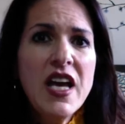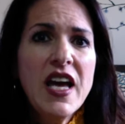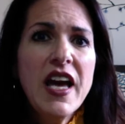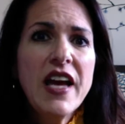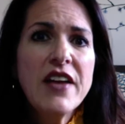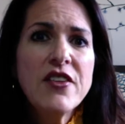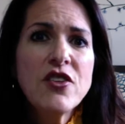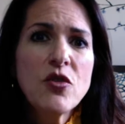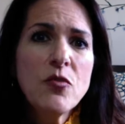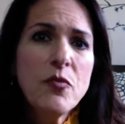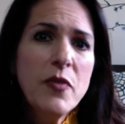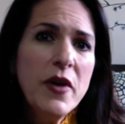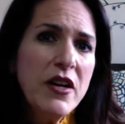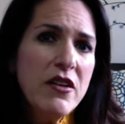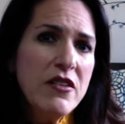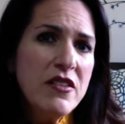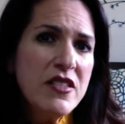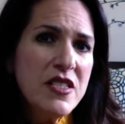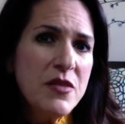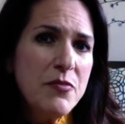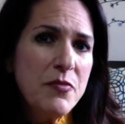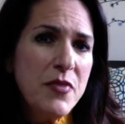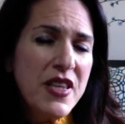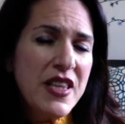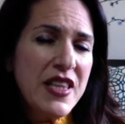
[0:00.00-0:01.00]
And your
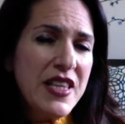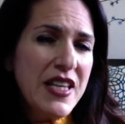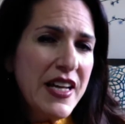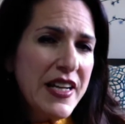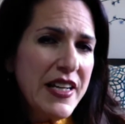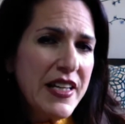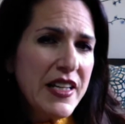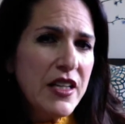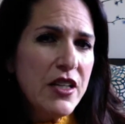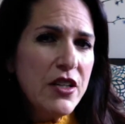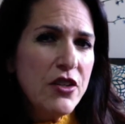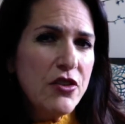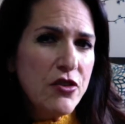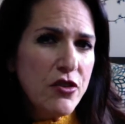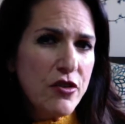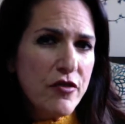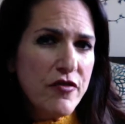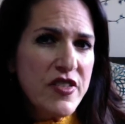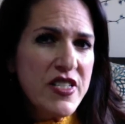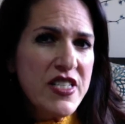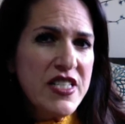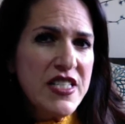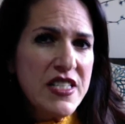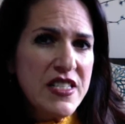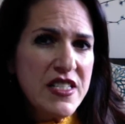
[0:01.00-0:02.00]
parasympathetic
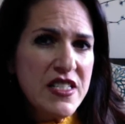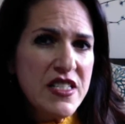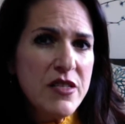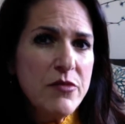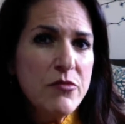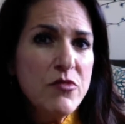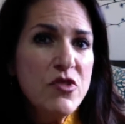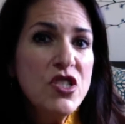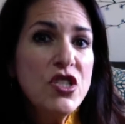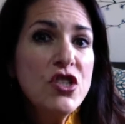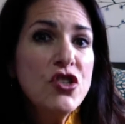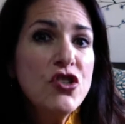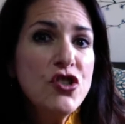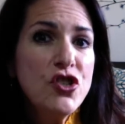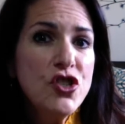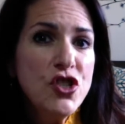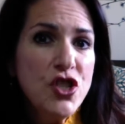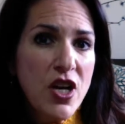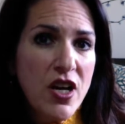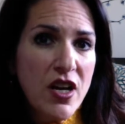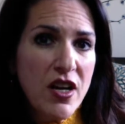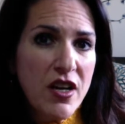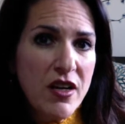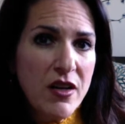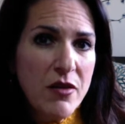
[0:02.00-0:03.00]
nervous system's
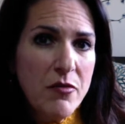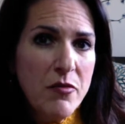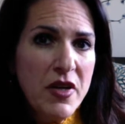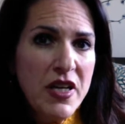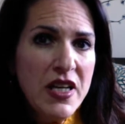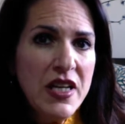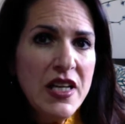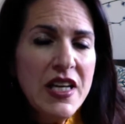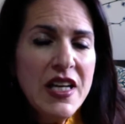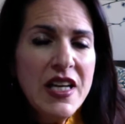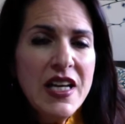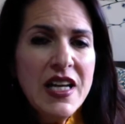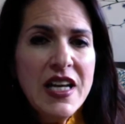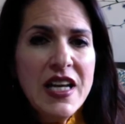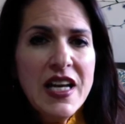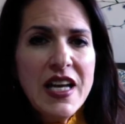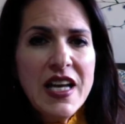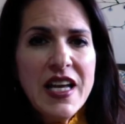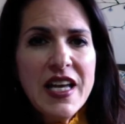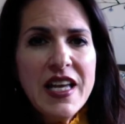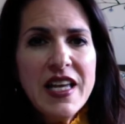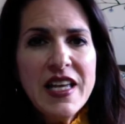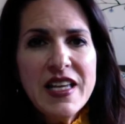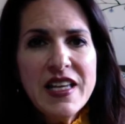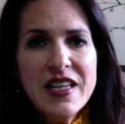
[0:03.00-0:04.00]
job
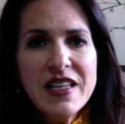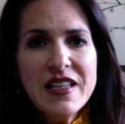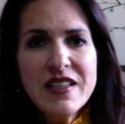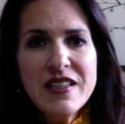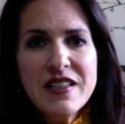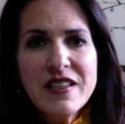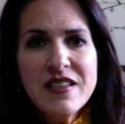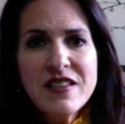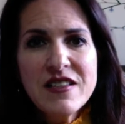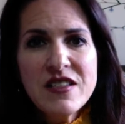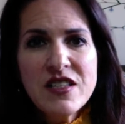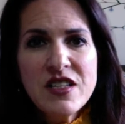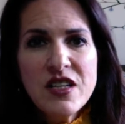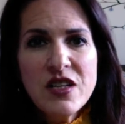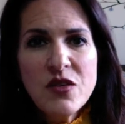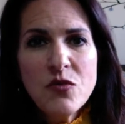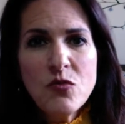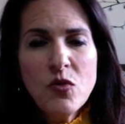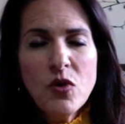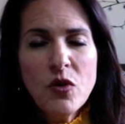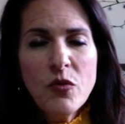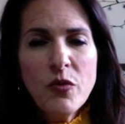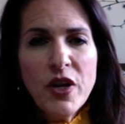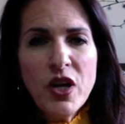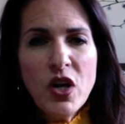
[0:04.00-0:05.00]
is
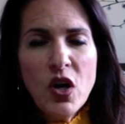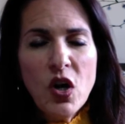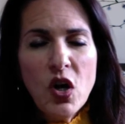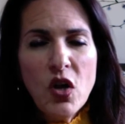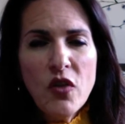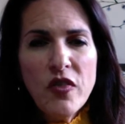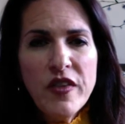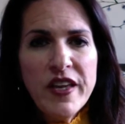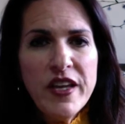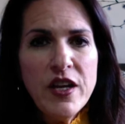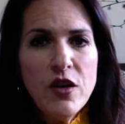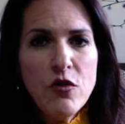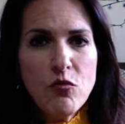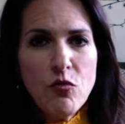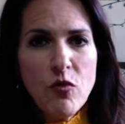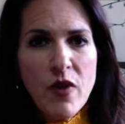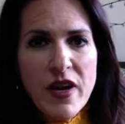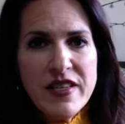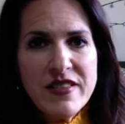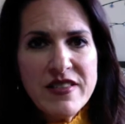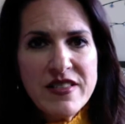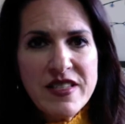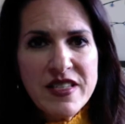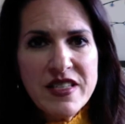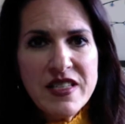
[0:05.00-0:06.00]
what we call the
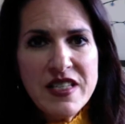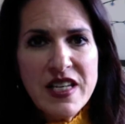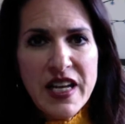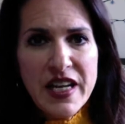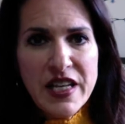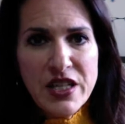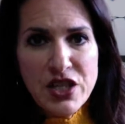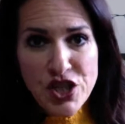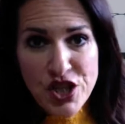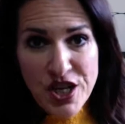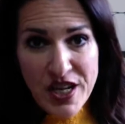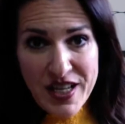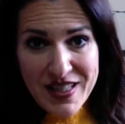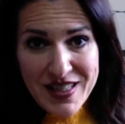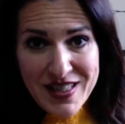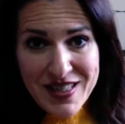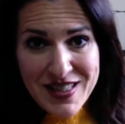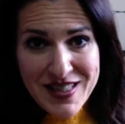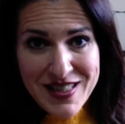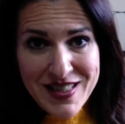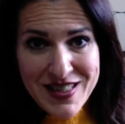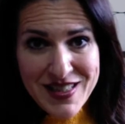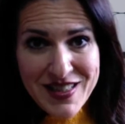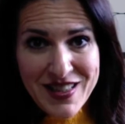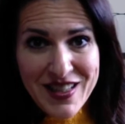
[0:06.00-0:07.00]
rest and
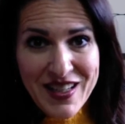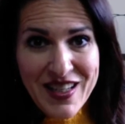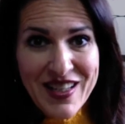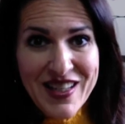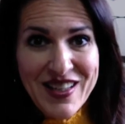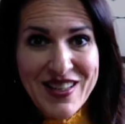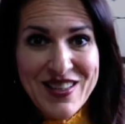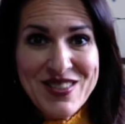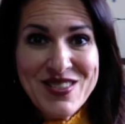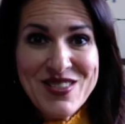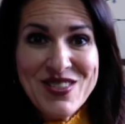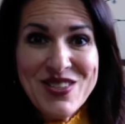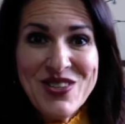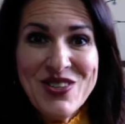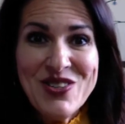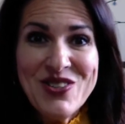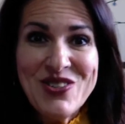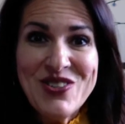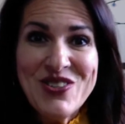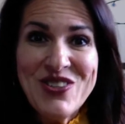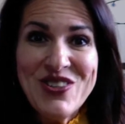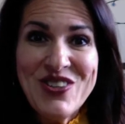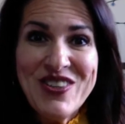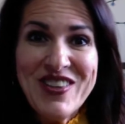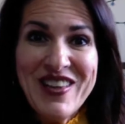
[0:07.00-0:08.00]
digest. Uh,
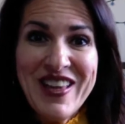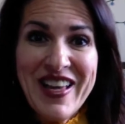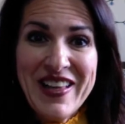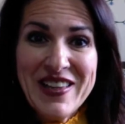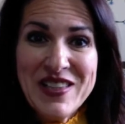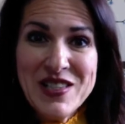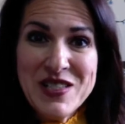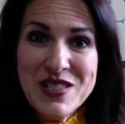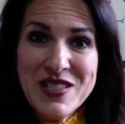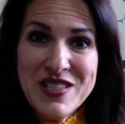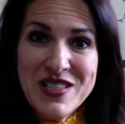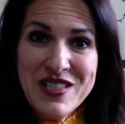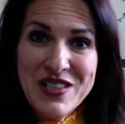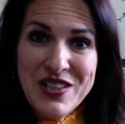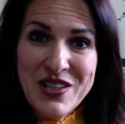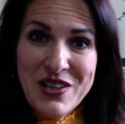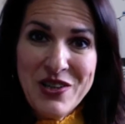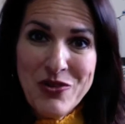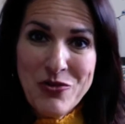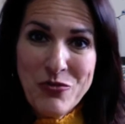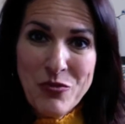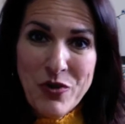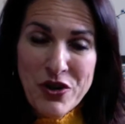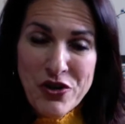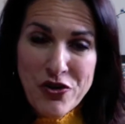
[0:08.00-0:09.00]
so that's, you
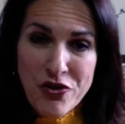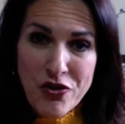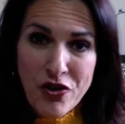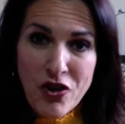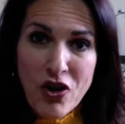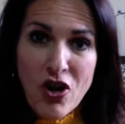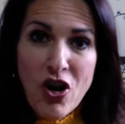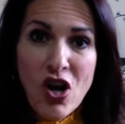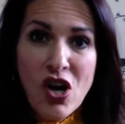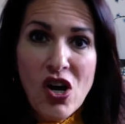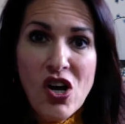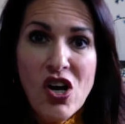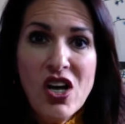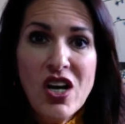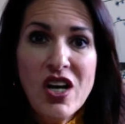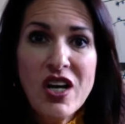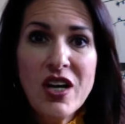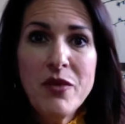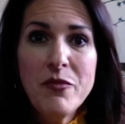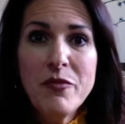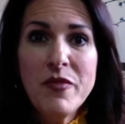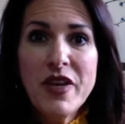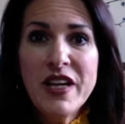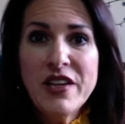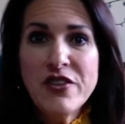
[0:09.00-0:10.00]
know, when you're
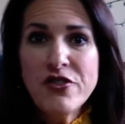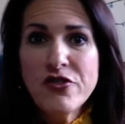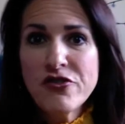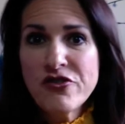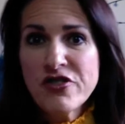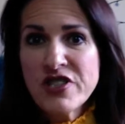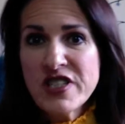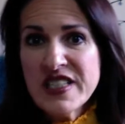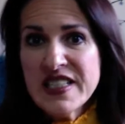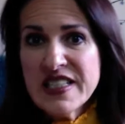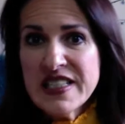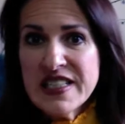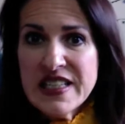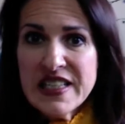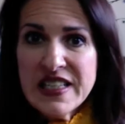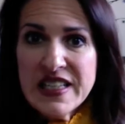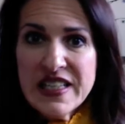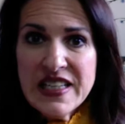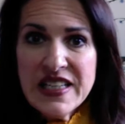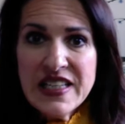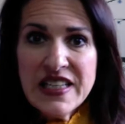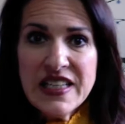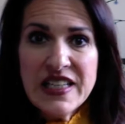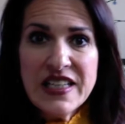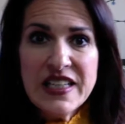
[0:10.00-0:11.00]
calm and you're just
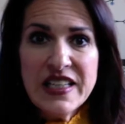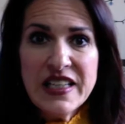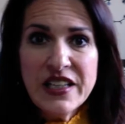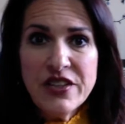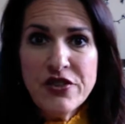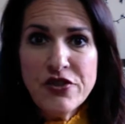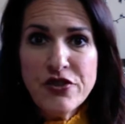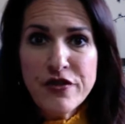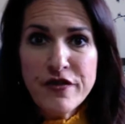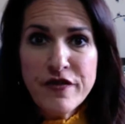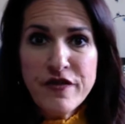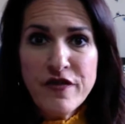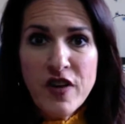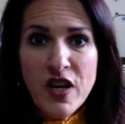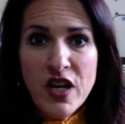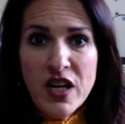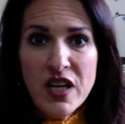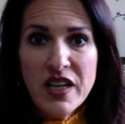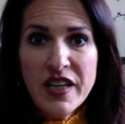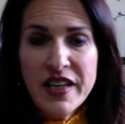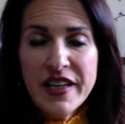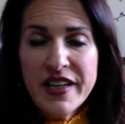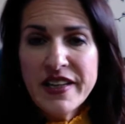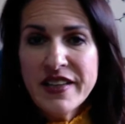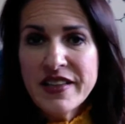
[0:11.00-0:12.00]
eating and you're
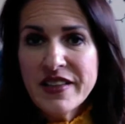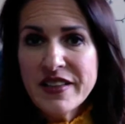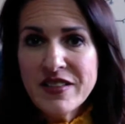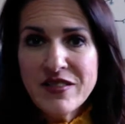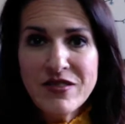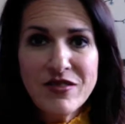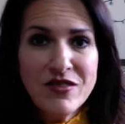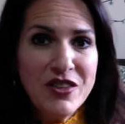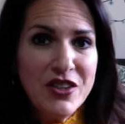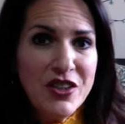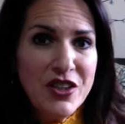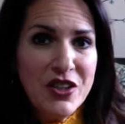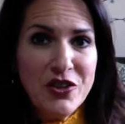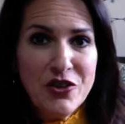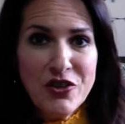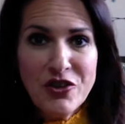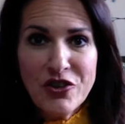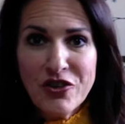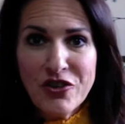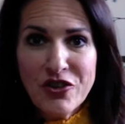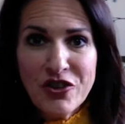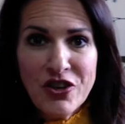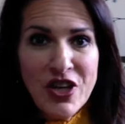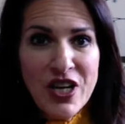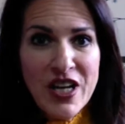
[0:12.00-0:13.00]
fine and, you know,
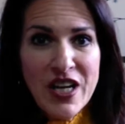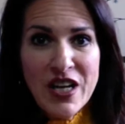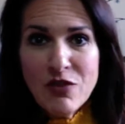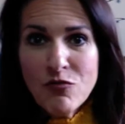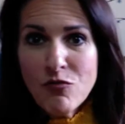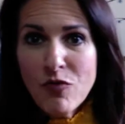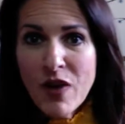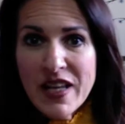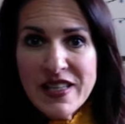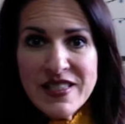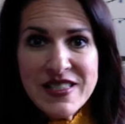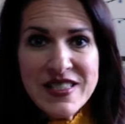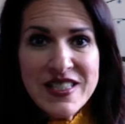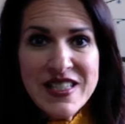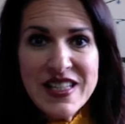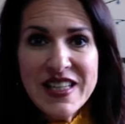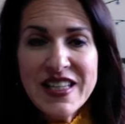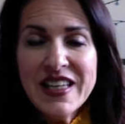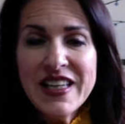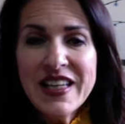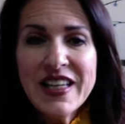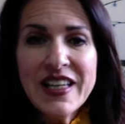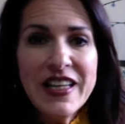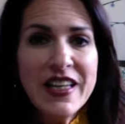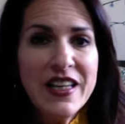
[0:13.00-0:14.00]
you're
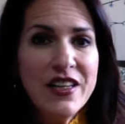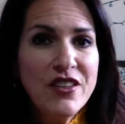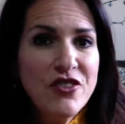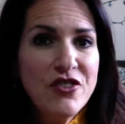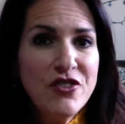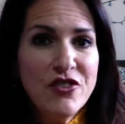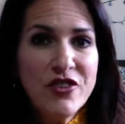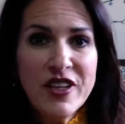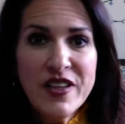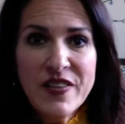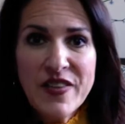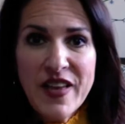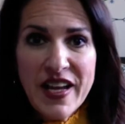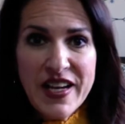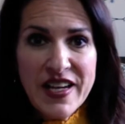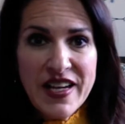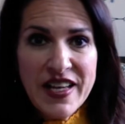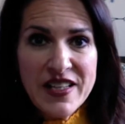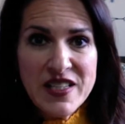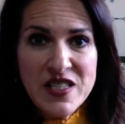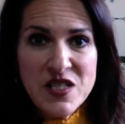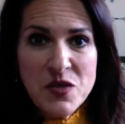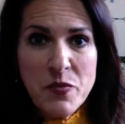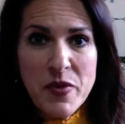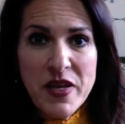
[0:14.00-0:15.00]
resting and you're in that
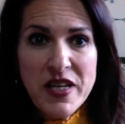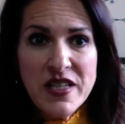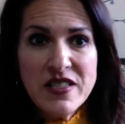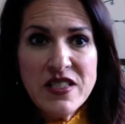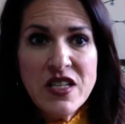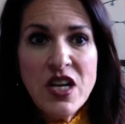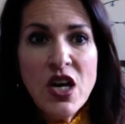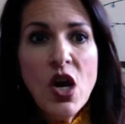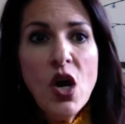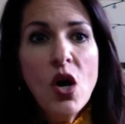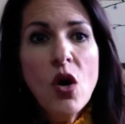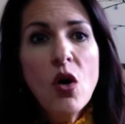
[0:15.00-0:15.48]
nice space.